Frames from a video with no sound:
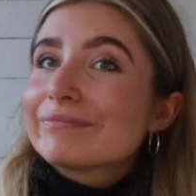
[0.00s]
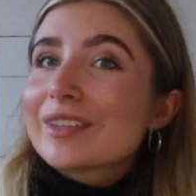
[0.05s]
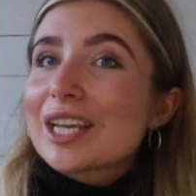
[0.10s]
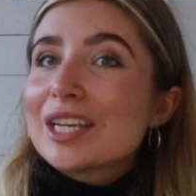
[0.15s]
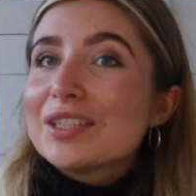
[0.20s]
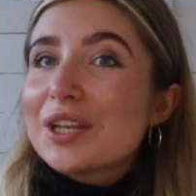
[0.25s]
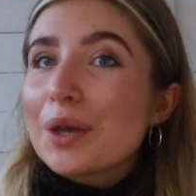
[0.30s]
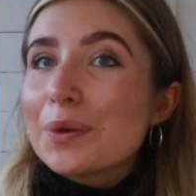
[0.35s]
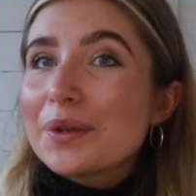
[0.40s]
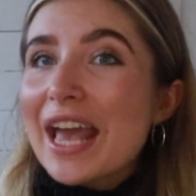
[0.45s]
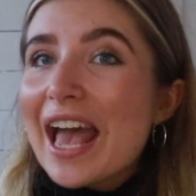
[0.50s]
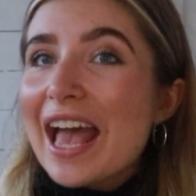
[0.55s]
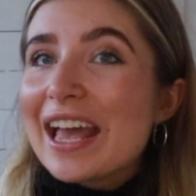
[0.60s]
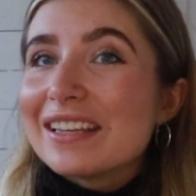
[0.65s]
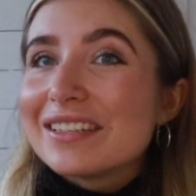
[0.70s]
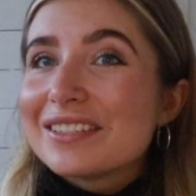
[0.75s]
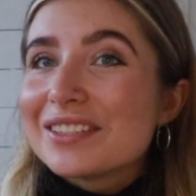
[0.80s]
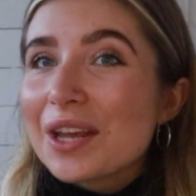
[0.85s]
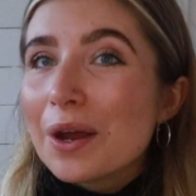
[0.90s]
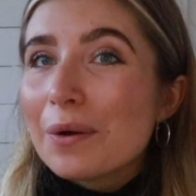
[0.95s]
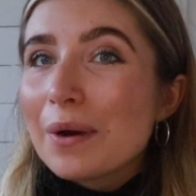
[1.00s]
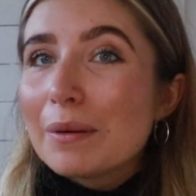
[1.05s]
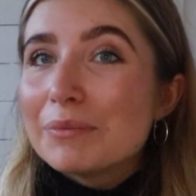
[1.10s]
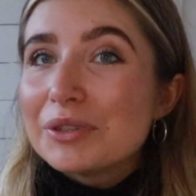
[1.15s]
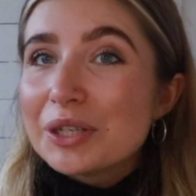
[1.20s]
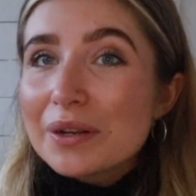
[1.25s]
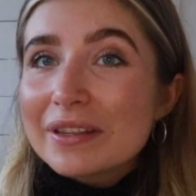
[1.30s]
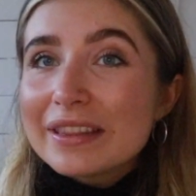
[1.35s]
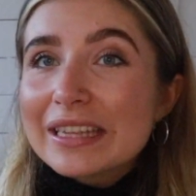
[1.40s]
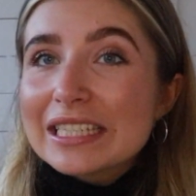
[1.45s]
So yeah, so I'm
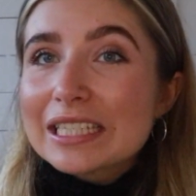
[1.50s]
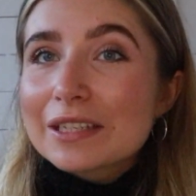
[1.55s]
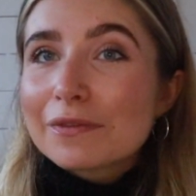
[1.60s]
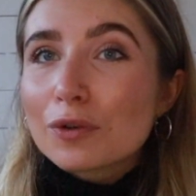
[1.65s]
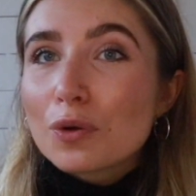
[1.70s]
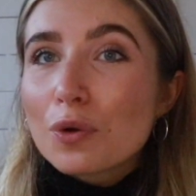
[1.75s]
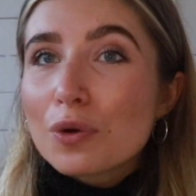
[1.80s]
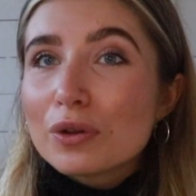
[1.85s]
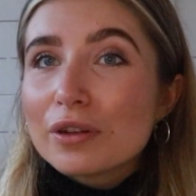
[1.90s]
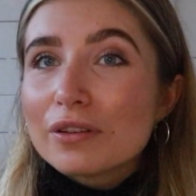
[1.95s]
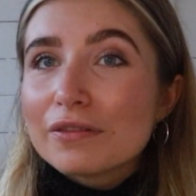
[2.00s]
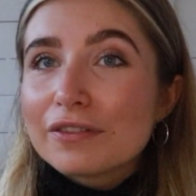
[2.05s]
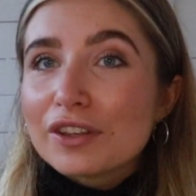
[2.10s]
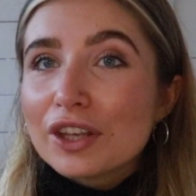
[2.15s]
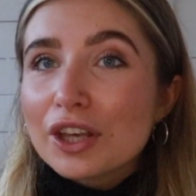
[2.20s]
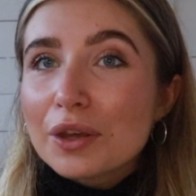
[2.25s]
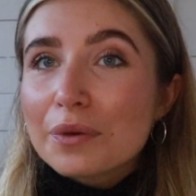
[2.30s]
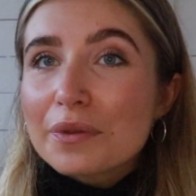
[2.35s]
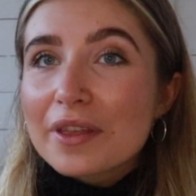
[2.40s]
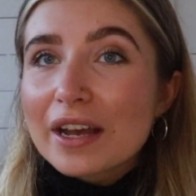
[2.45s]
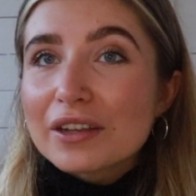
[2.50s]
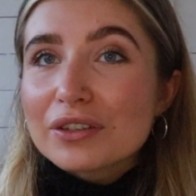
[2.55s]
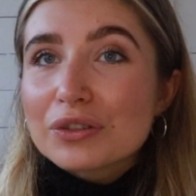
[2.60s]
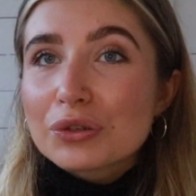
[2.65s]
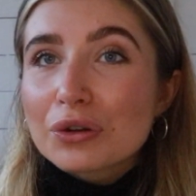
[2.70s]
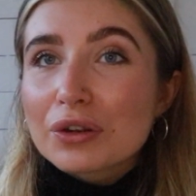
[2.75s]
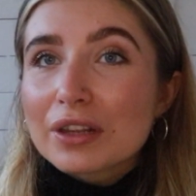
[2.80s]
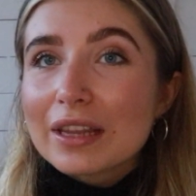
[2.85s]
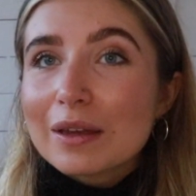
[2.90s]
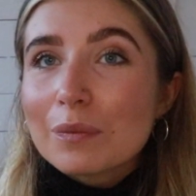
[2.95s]
doing this for all of you that are
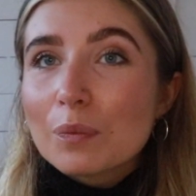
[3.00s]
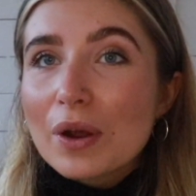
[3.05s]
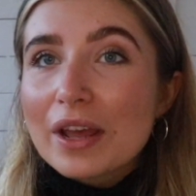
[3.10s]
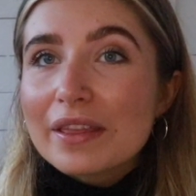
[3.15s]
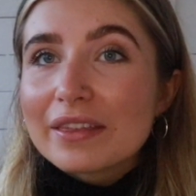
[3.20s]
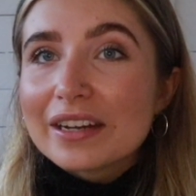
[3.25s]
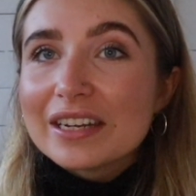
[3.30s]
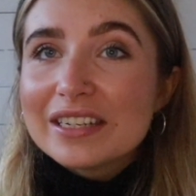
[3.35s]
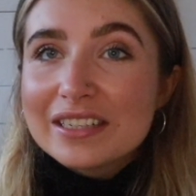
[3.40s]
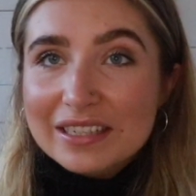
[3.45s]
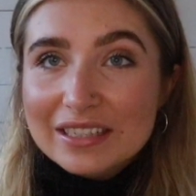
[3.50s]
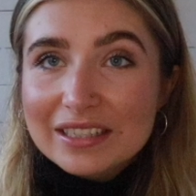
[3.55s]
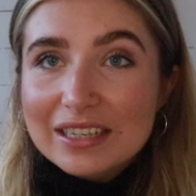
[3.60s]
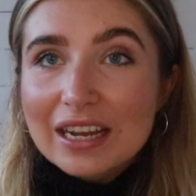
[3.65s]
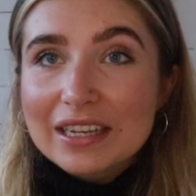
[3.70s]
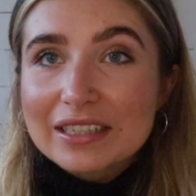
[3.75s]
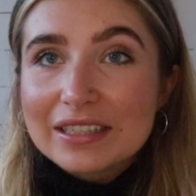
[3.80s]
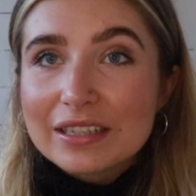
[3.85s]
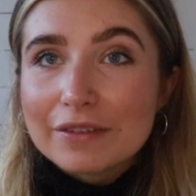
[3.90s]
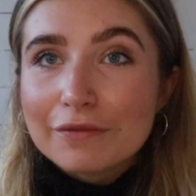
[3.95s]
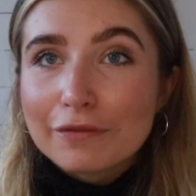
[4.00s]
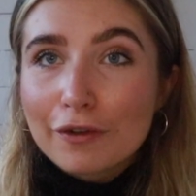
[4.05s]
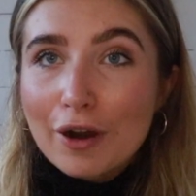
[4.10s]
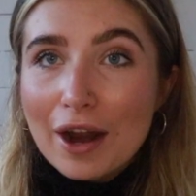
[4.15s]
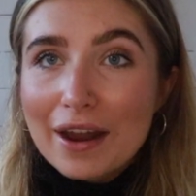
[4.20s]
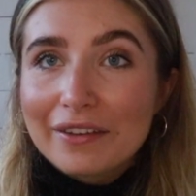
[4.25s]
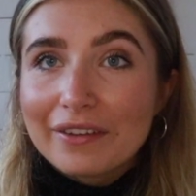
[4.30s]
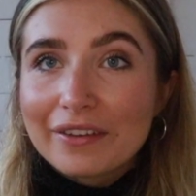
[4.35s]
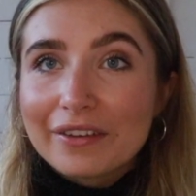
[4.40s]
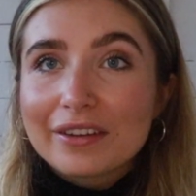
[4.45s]
struggling with an indecisive
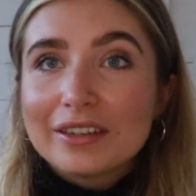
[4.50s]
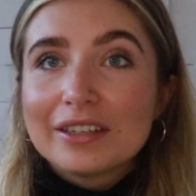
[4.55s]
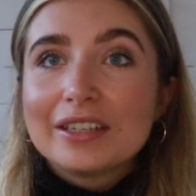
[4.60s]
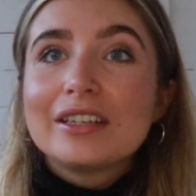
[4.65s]
friend.